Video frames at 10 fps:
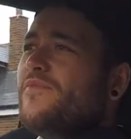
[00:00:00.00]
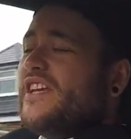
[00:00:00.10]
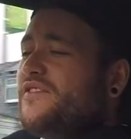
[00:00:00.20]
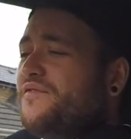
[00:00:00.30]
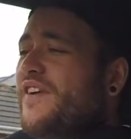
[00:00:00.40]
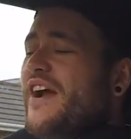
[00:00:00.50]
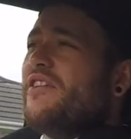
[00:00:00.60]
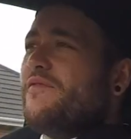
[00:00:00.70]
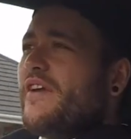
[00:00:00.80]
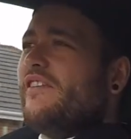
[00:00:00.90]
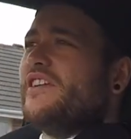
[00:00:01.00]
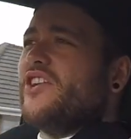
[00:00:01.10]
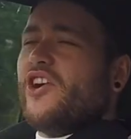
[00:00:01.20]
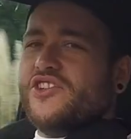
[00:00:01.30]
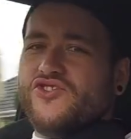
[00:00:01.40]
it's very, very
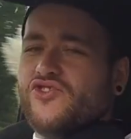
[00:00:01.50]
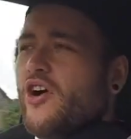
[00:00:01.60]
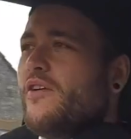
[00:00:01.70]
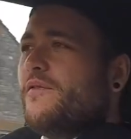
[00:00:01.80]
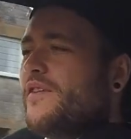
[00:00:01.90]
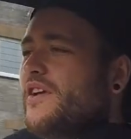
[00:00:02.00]
tight to drive.